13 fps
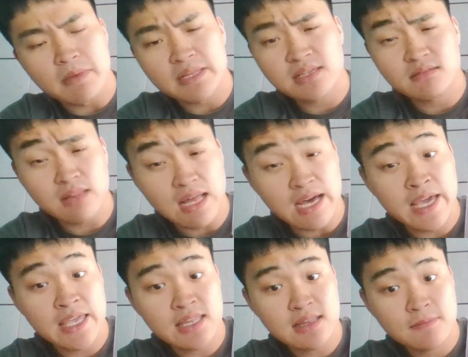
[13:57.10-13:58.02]
metal
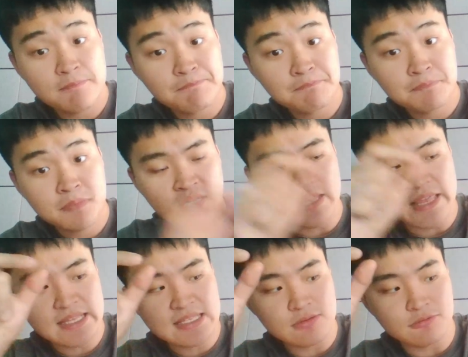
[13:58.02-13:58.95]
line
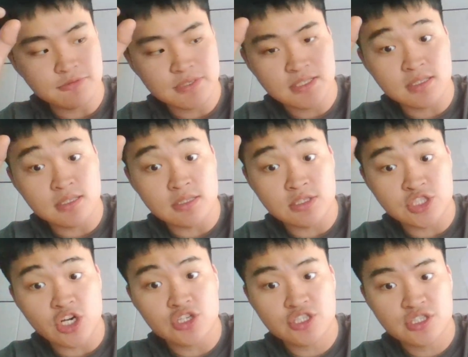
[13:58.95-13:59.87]
connected with the
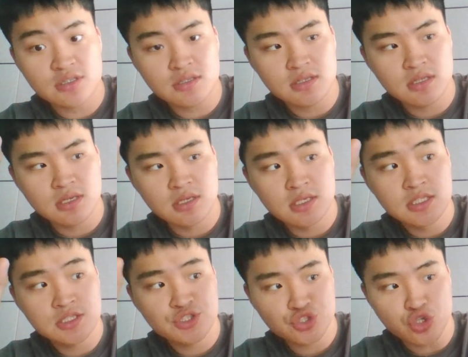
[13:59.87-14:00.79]
junction.
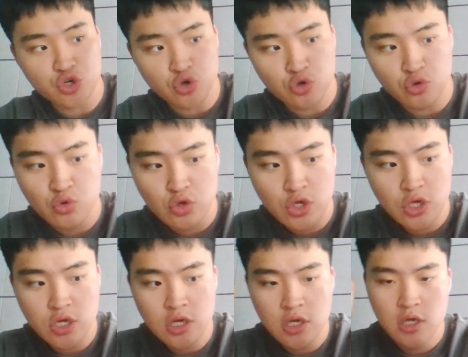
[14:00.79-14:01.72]
So
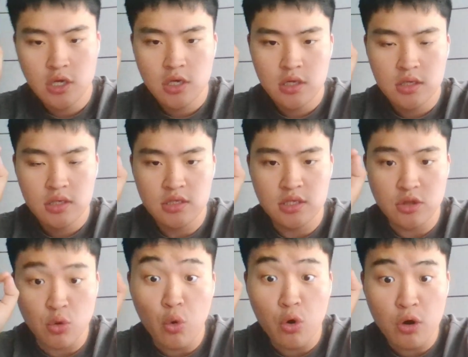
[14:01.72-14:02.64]
the
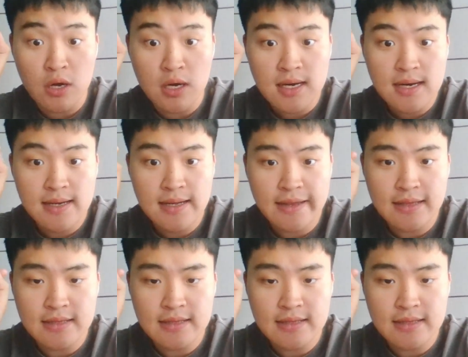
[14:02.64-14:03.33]
NOR